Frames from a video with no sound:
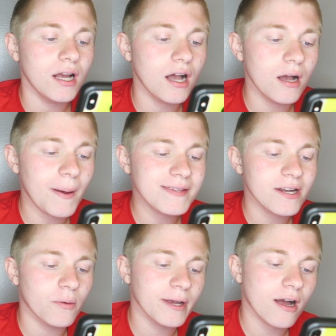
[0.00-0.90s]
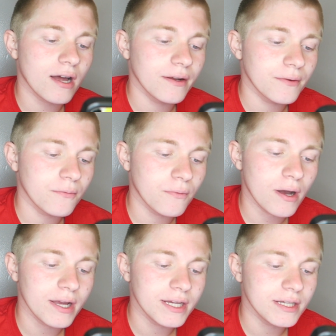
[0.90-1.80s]
I said, oh my god,
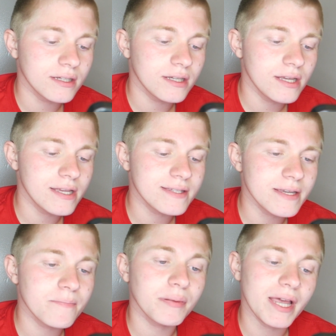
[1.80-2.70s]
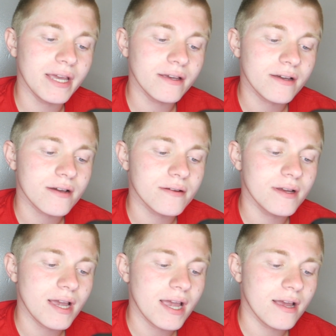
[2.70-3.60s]
what? Is it blank?
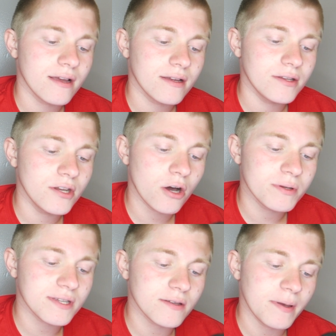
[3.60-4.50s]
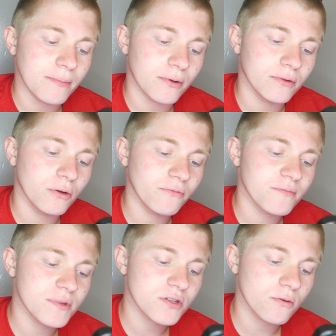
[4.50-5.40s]
No, it's other people. No one
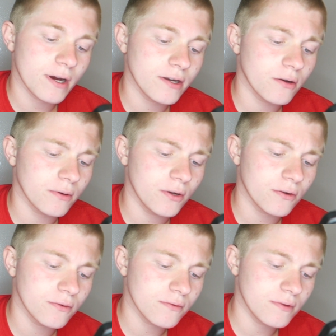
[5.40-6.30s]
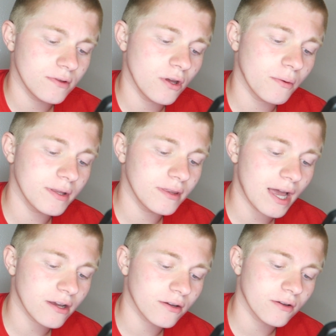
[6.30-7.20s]
from this school, right? No one
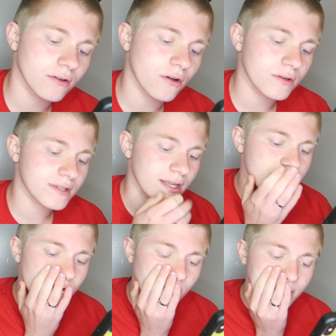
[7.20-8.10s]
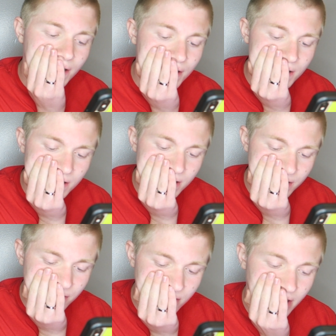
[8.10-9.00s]
that goes to that school. They go
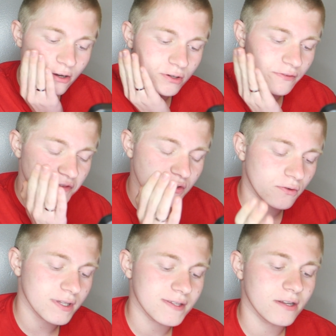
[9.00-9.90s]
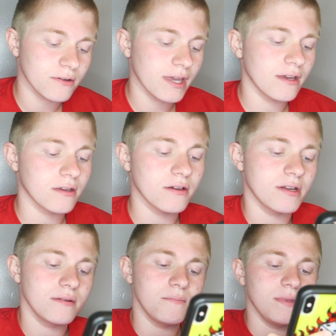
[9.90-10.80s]
to different schools. I said, okay,
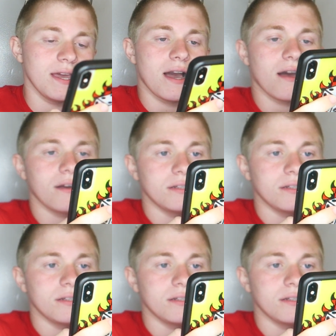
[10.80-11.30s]
good, yeah.